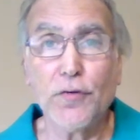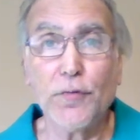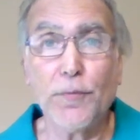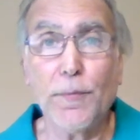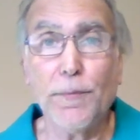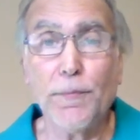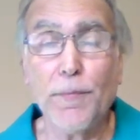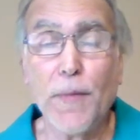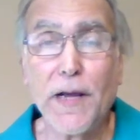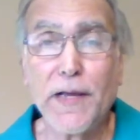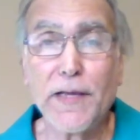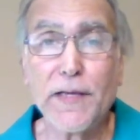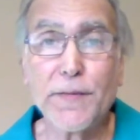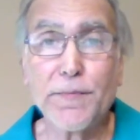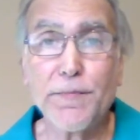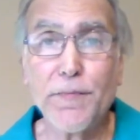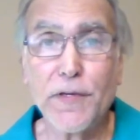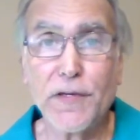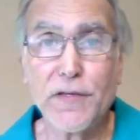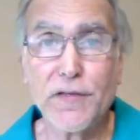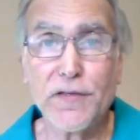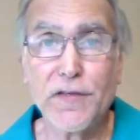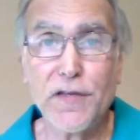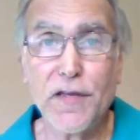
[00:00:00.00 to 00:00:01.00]
Mike
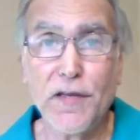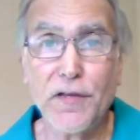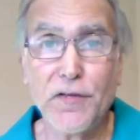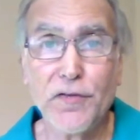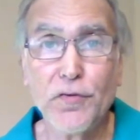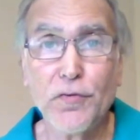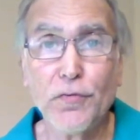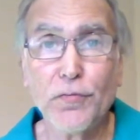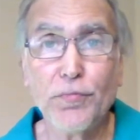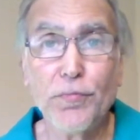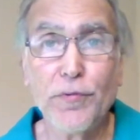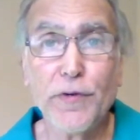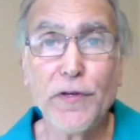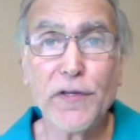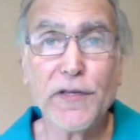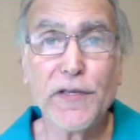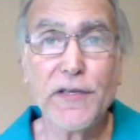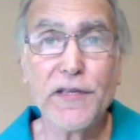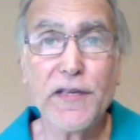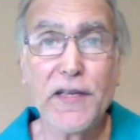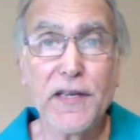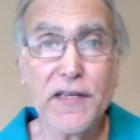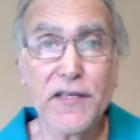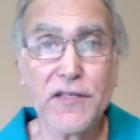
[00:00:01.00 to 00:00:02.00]
McDaniel
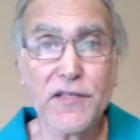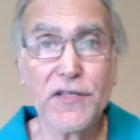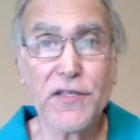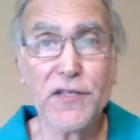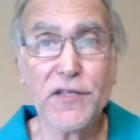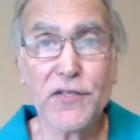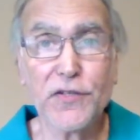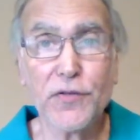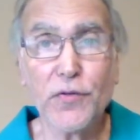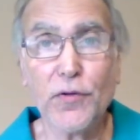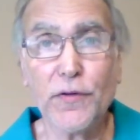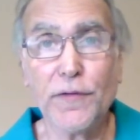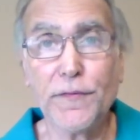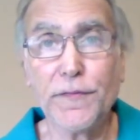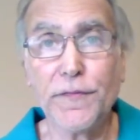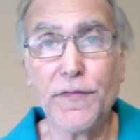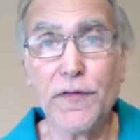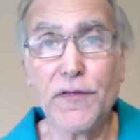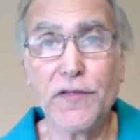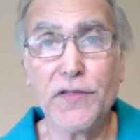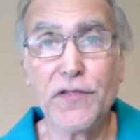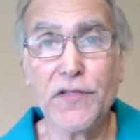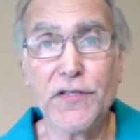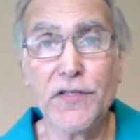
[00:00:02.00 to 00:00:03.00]
really has this
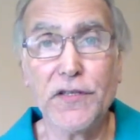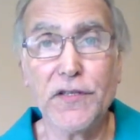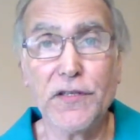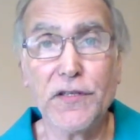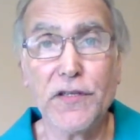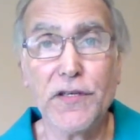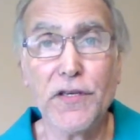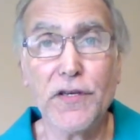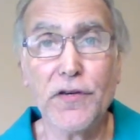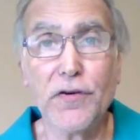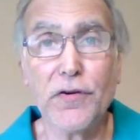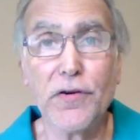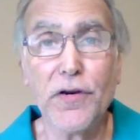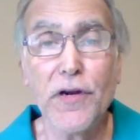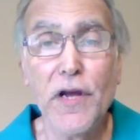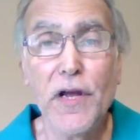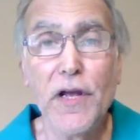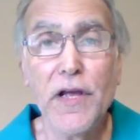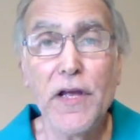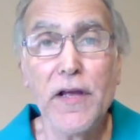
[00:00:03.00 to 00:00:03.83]
offense in gear.